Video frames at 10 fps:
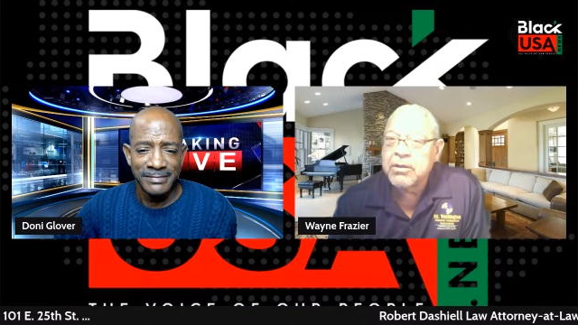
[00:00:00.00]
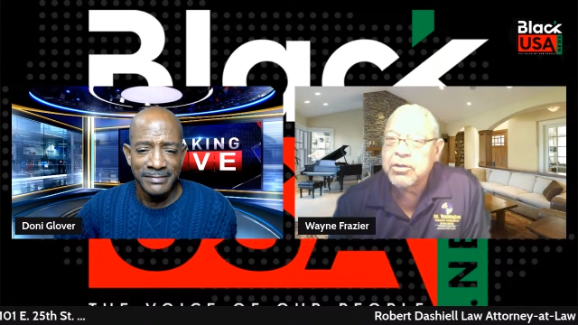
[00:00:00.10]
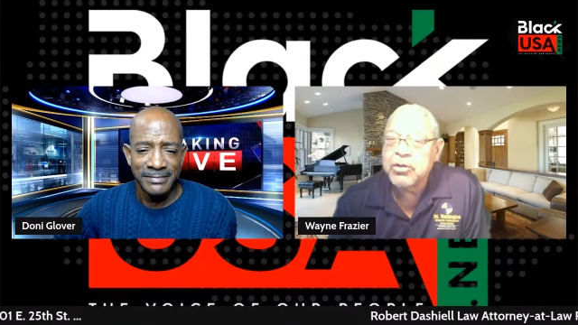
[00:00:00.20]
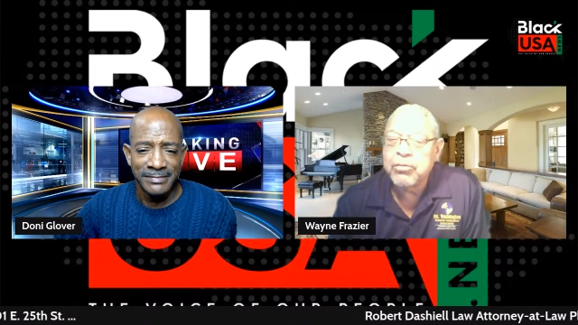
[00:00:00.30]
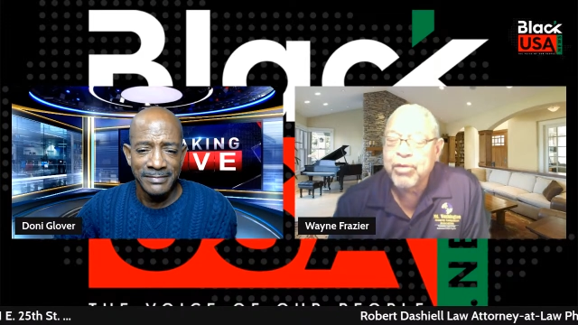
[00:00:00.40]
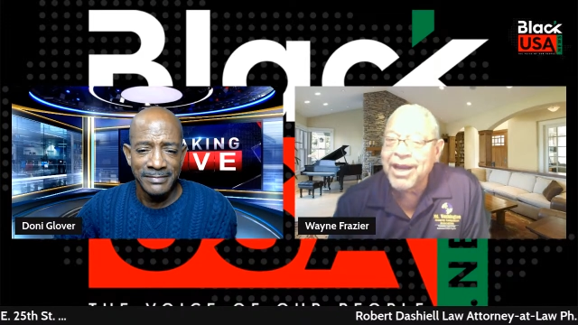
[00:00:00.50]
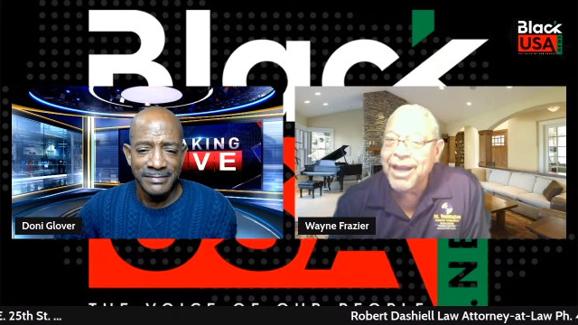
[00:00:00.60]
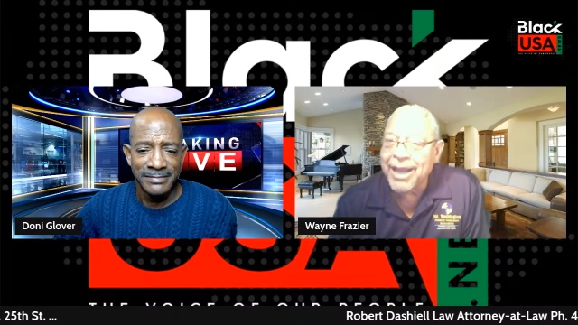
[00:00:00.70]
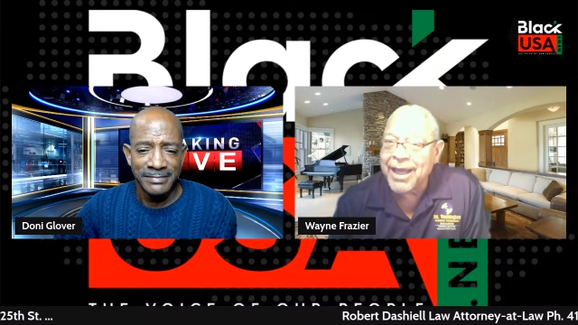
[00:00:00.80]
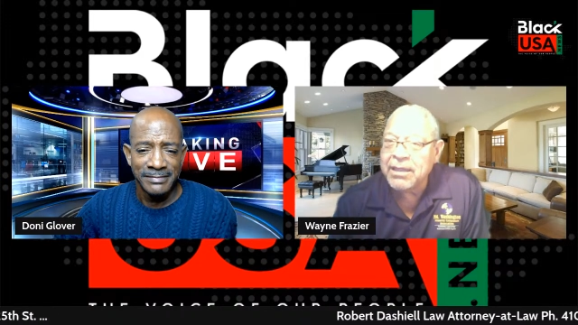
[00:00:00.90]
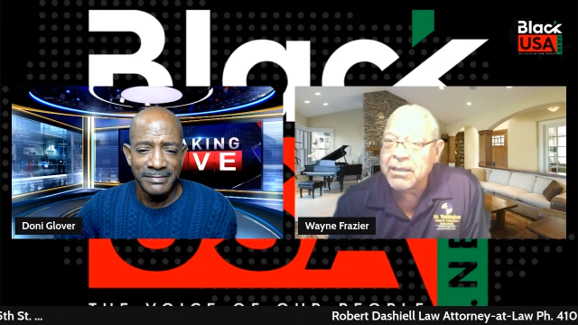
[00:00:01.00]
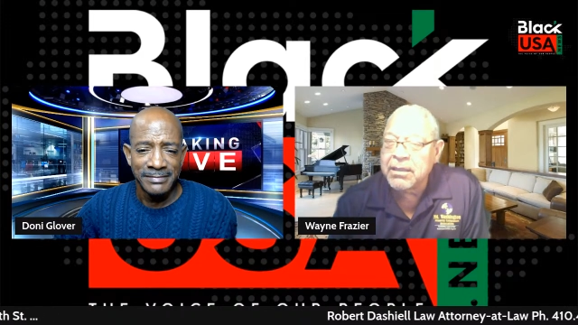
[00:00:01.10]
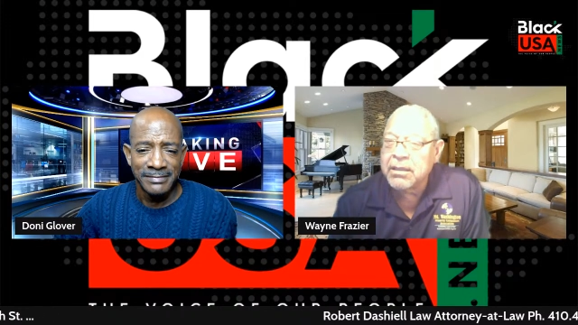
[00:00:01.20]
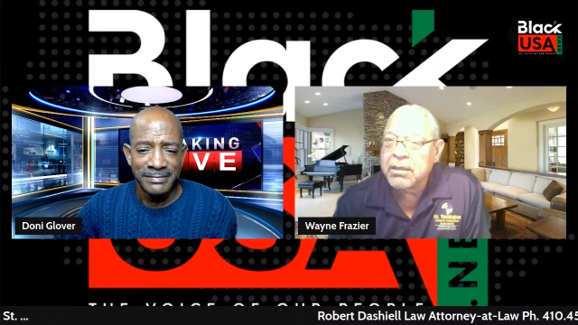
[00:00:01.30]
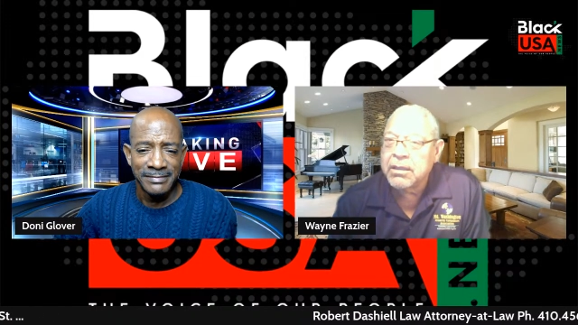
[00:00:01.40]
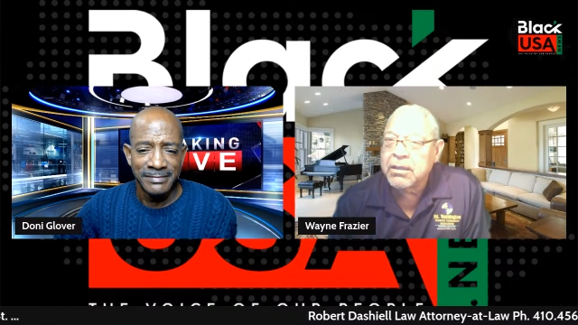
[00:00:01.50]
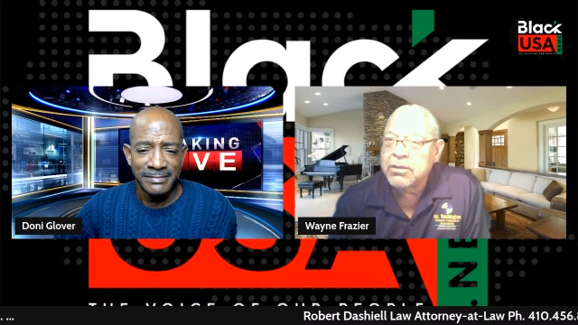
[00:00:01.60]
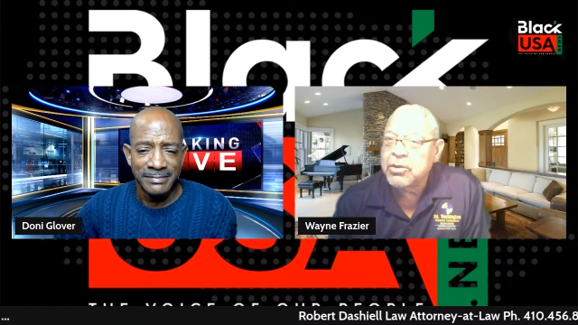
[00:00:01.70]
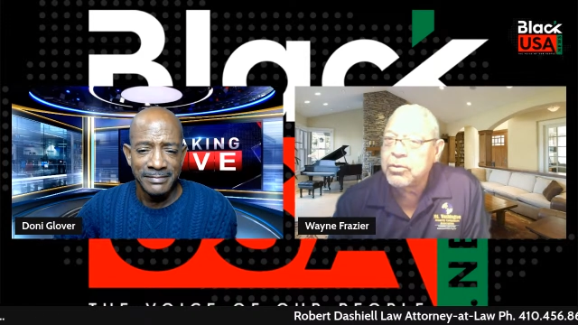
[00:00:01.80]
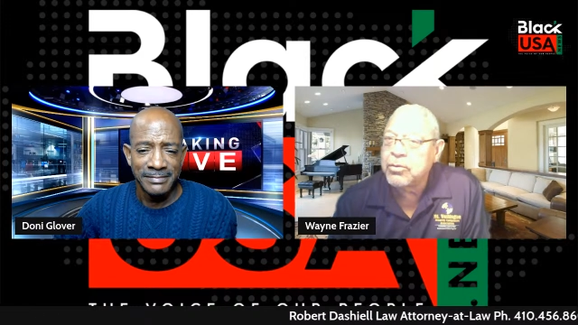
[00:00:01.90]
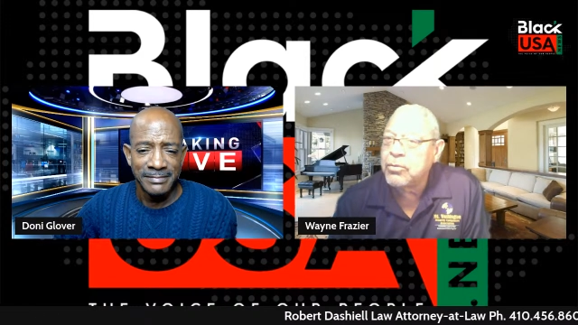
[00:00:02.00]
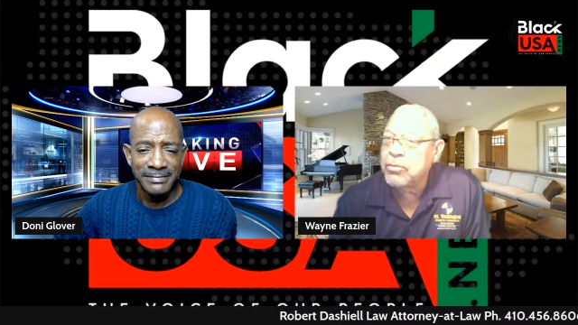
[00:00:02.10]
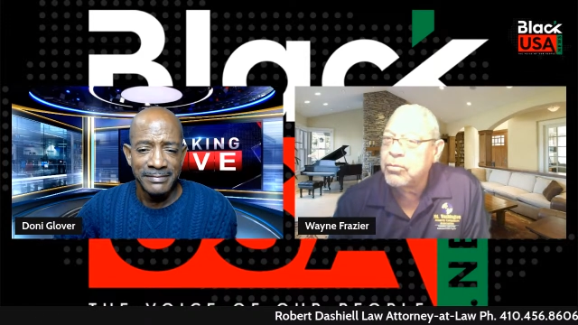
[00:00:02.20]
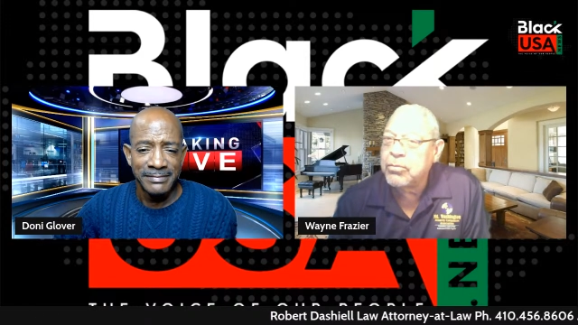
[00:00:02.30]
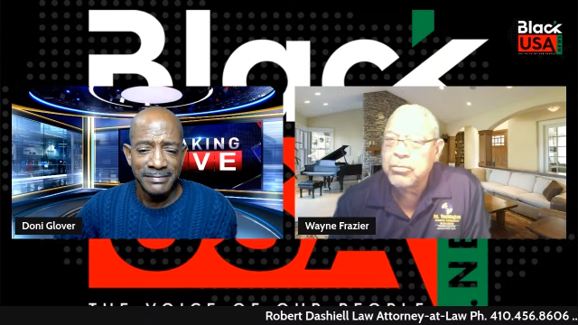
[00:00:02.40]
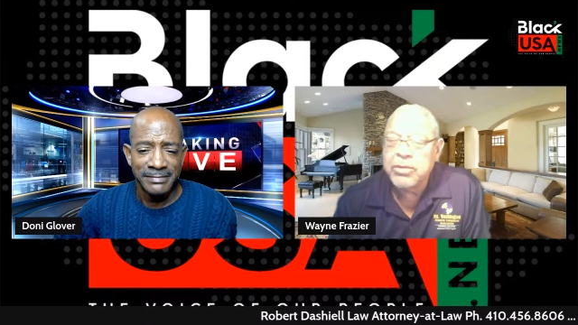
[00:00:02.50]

Speaker 1: to bring light to